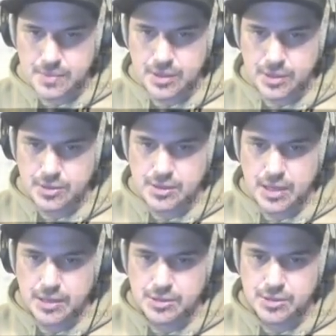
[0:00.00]
your
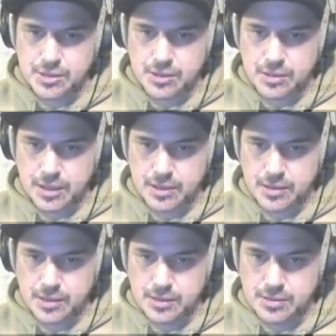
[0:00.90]
side should look like
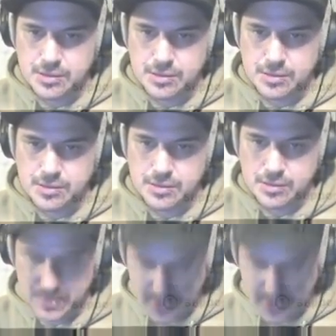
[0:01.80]
this. I'm